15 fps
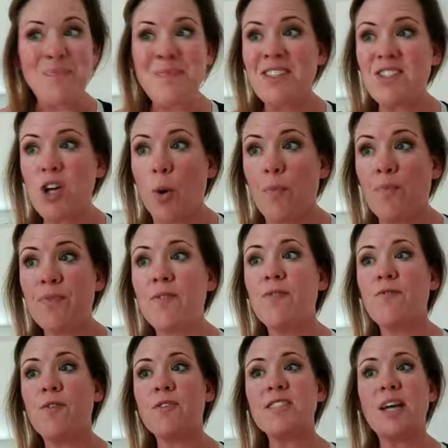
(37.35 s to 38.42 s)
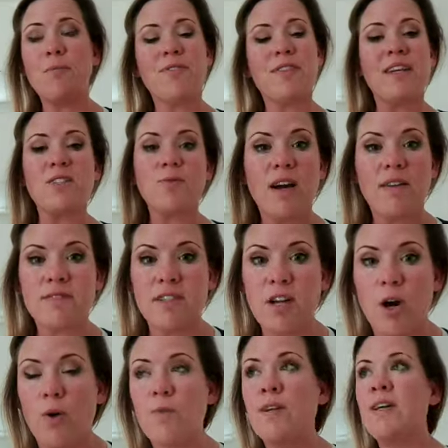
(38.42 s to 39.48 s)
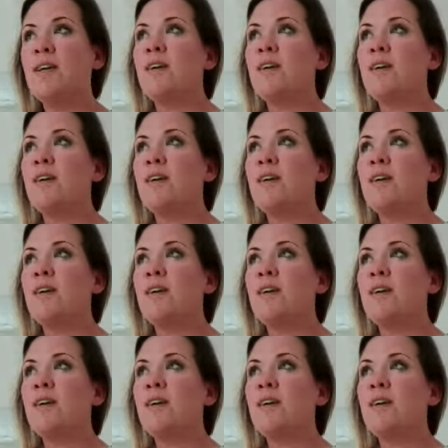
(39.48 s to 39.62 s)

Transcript: So, first couple things we have to note,